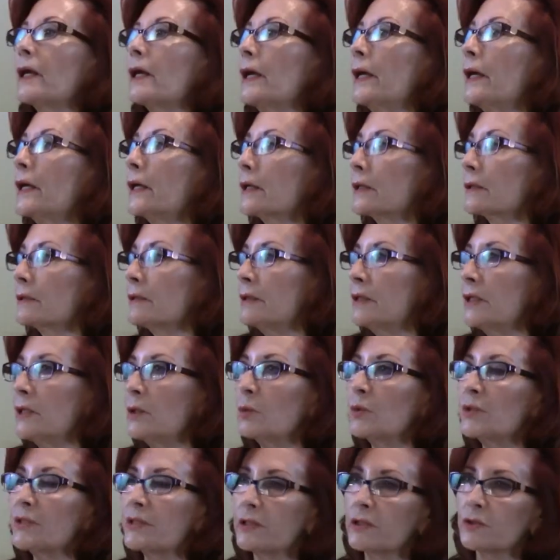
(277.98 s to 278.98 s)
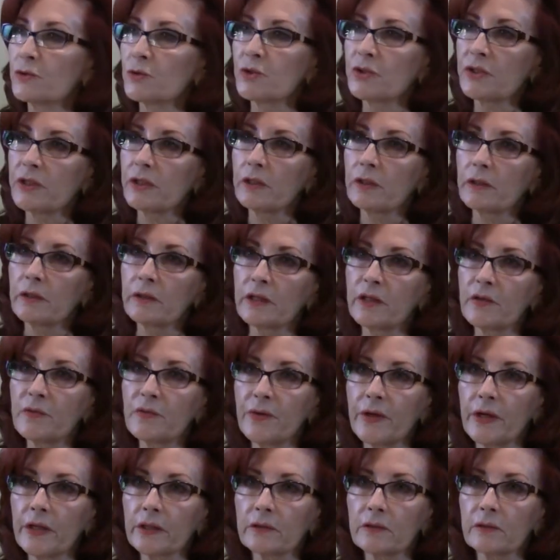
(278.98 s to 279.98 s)
And he was interested in the
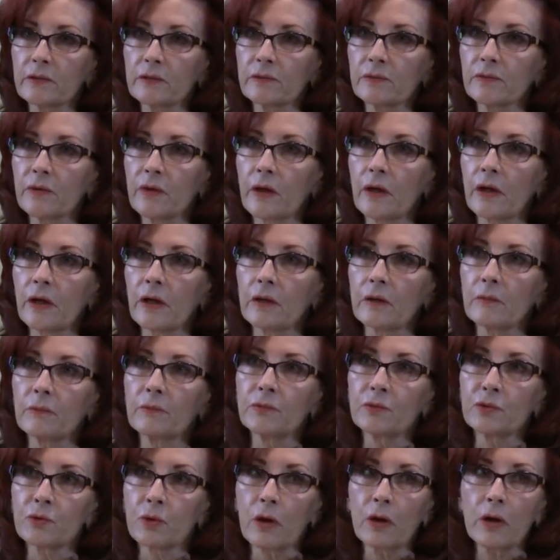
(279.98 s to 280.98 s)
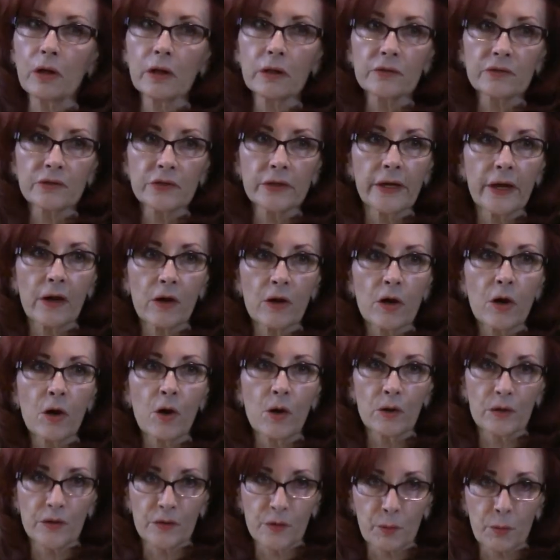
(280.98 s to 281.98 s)
effect of drugs and
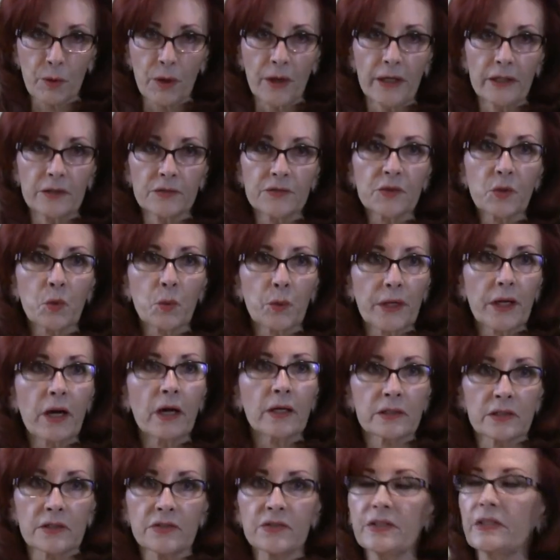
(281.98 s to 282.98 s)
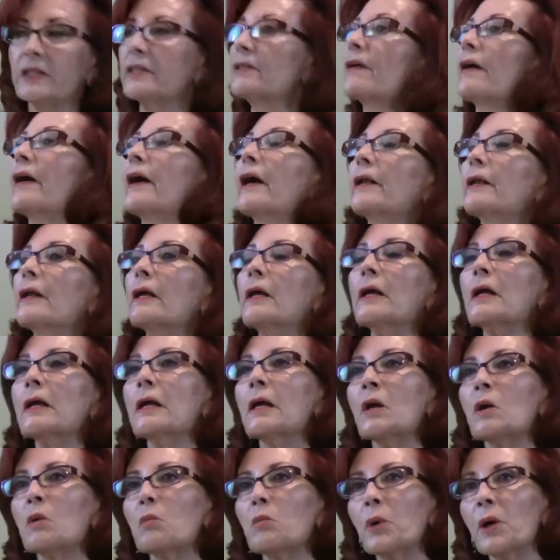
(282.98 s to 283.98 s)
alcohol on the brain, so we got to see that.
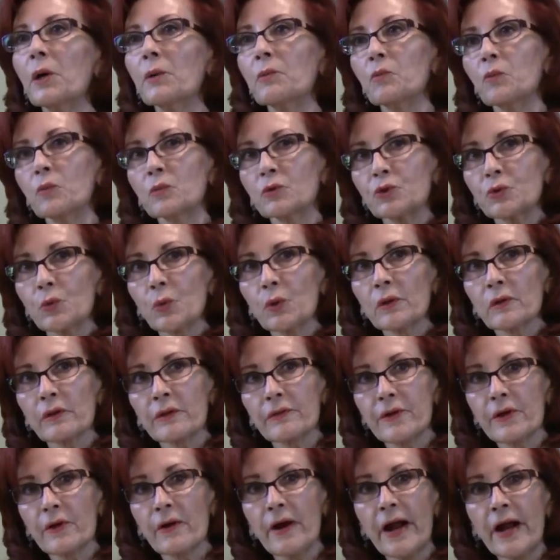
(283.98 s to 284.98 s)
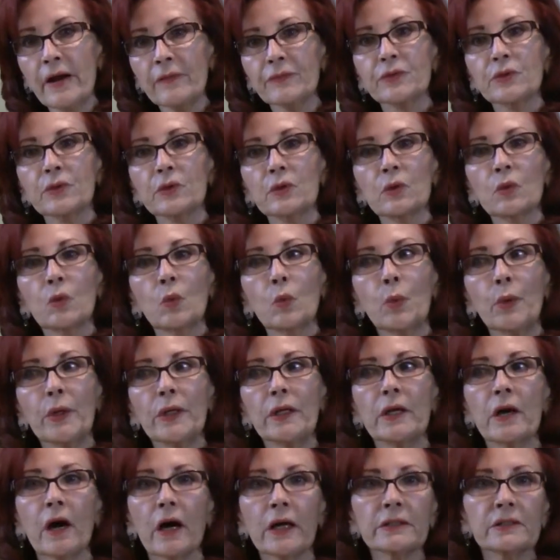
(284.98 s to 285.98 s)
But shortly thereafter,
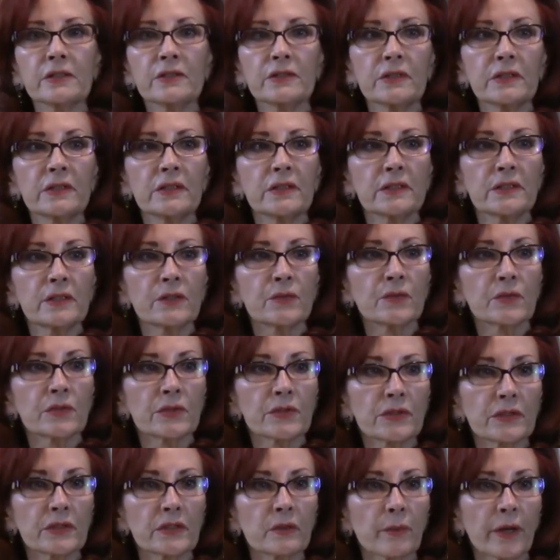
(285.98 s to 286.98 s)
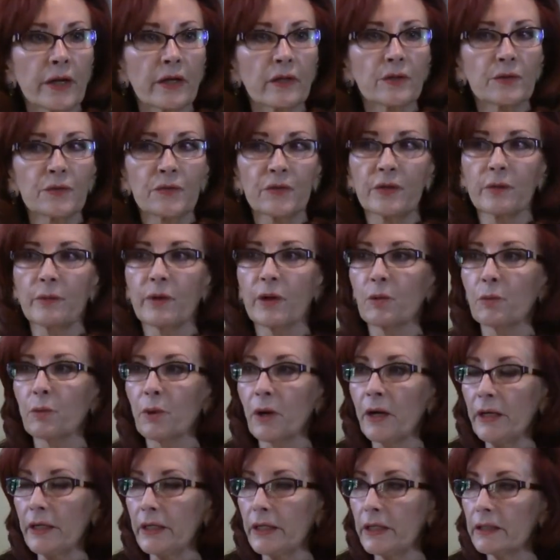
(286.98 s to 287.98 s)
we got to see the difference in the male and female
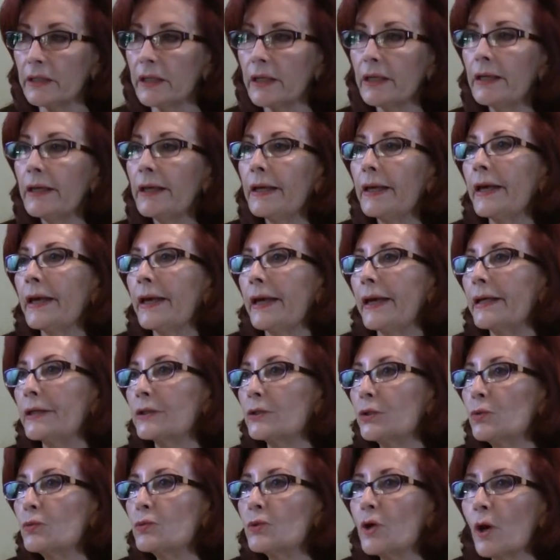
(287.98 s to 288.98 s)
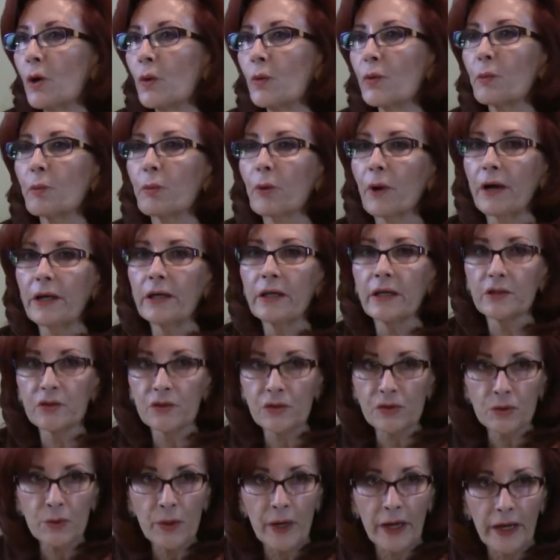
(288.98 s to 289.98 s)
brain. And the brain has
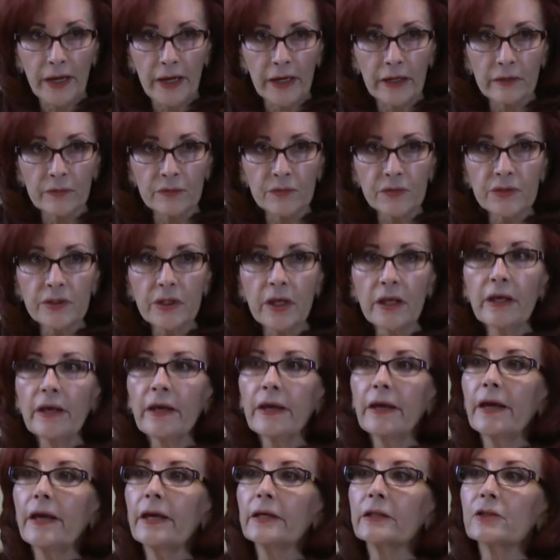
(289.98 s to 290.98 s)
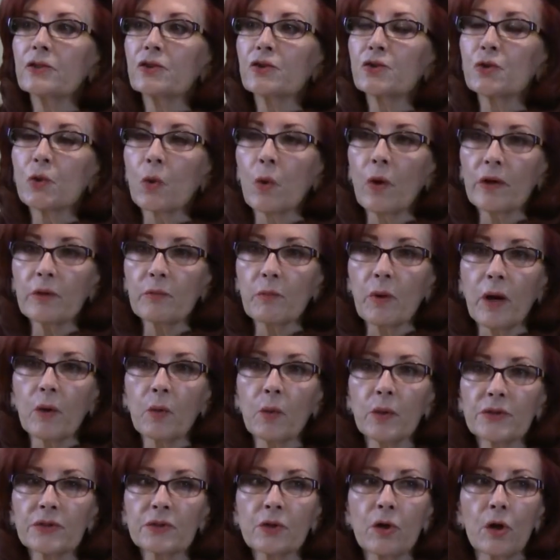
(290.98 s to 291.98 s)
2 halves, and it's joined by
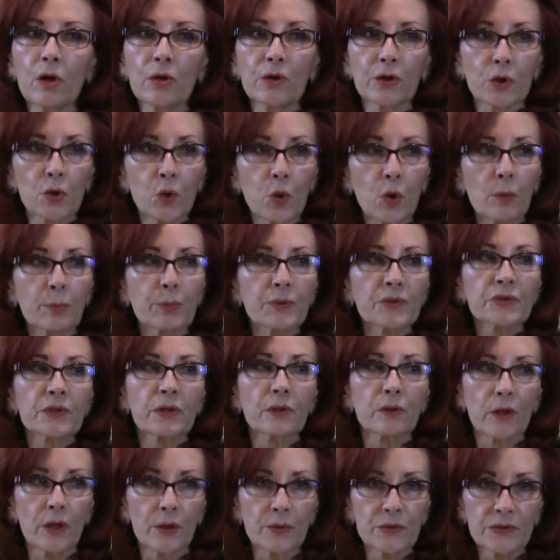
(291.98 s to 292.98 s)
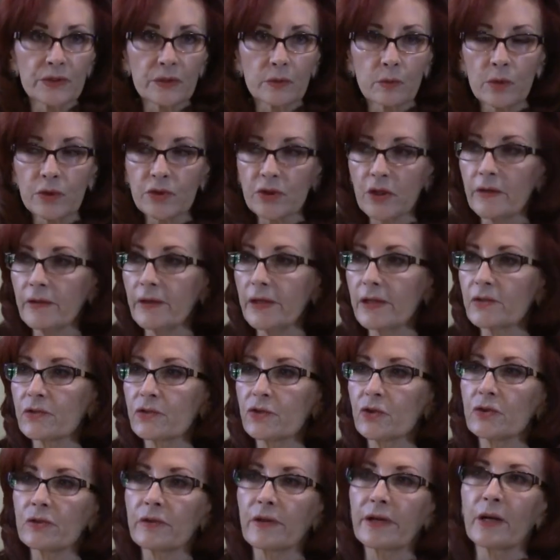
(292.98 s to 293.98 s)
what's called a corpus callosum, which I think is
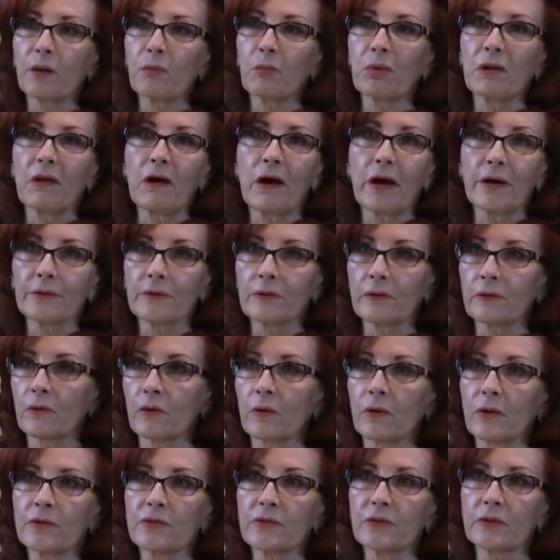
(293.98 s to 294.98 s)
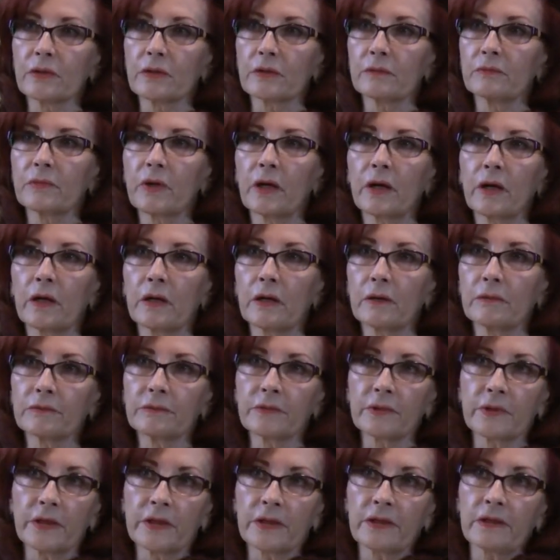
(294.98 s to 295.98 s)
just like a blotter, or it's a
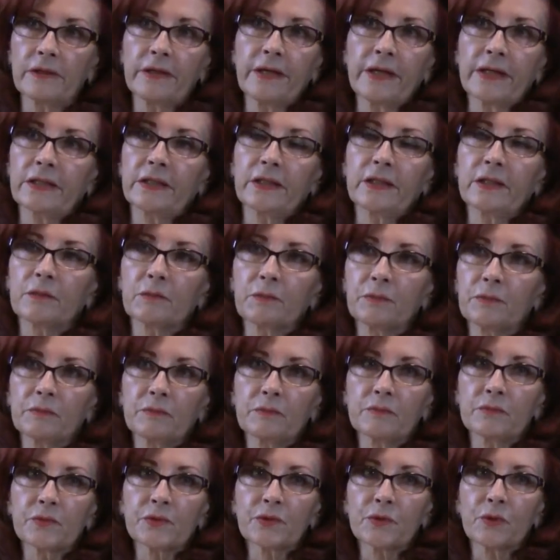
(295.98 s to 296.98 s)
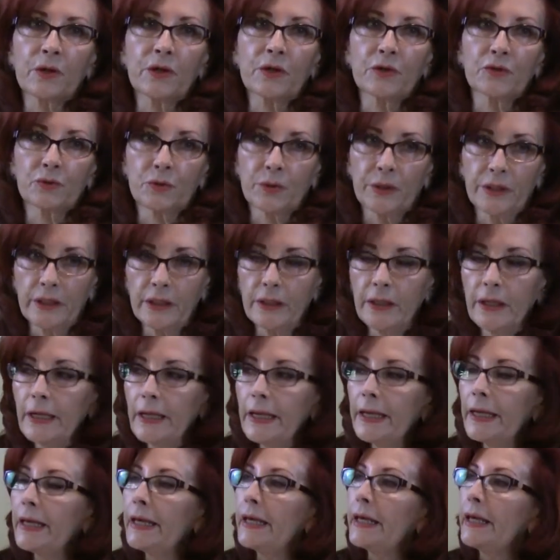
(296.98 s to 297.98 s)
connecting circuitry.
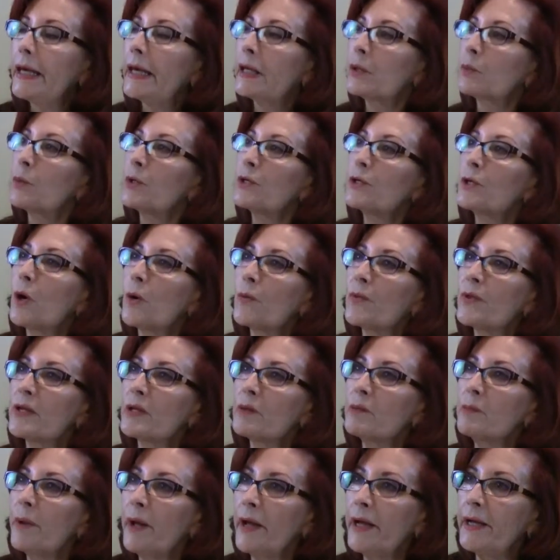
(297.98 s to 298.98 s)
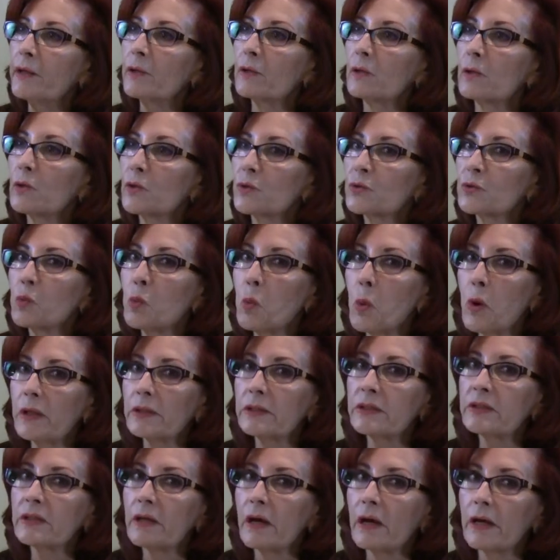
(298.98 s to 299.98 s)
And we know that in males,
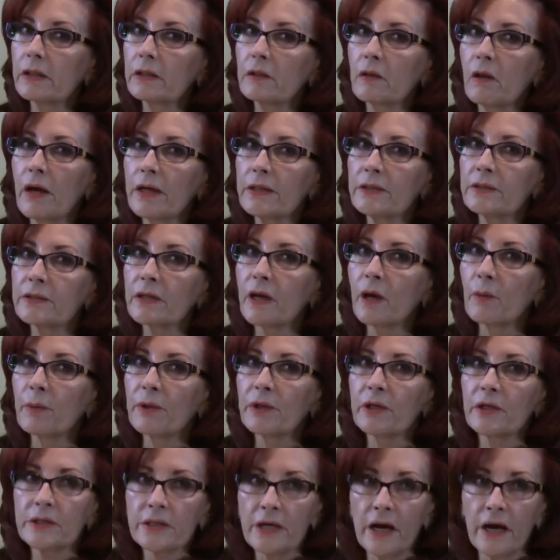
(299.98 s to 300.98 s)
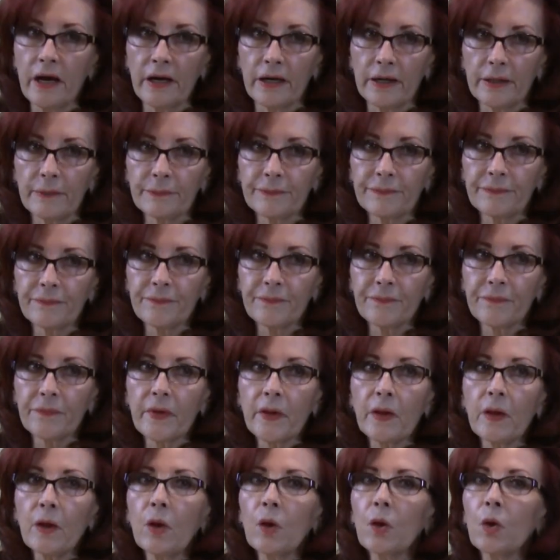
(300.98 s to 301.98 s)
one side lights up at a time.
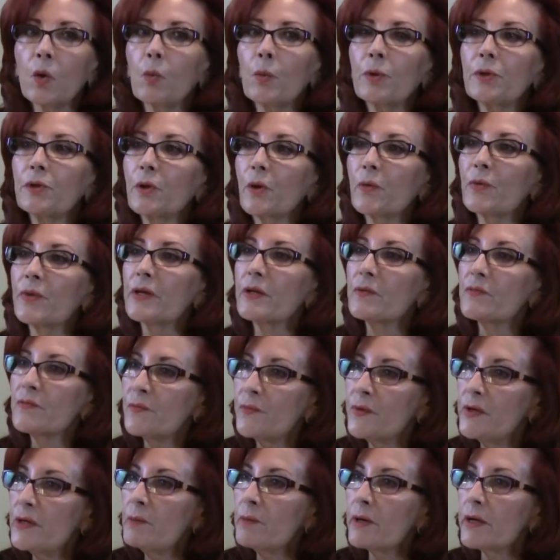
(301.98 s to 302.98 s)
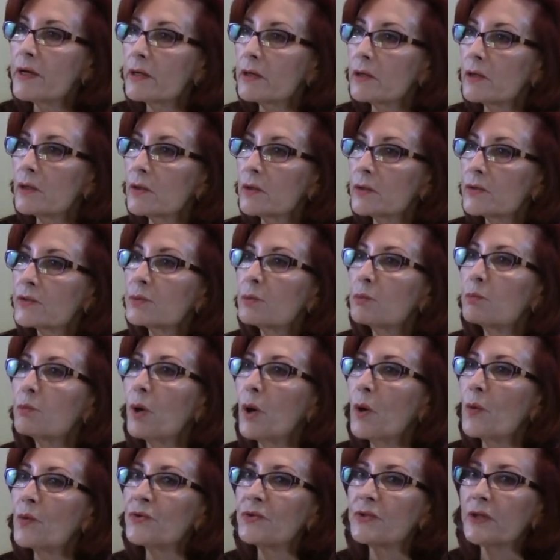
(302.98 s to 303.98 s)
We know that in females,
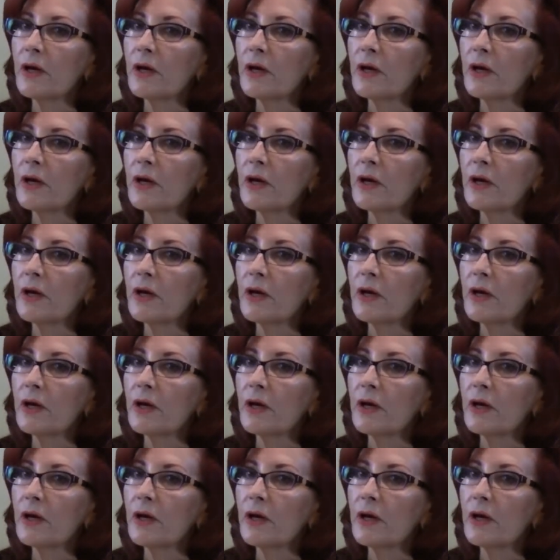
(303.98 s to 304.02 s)
both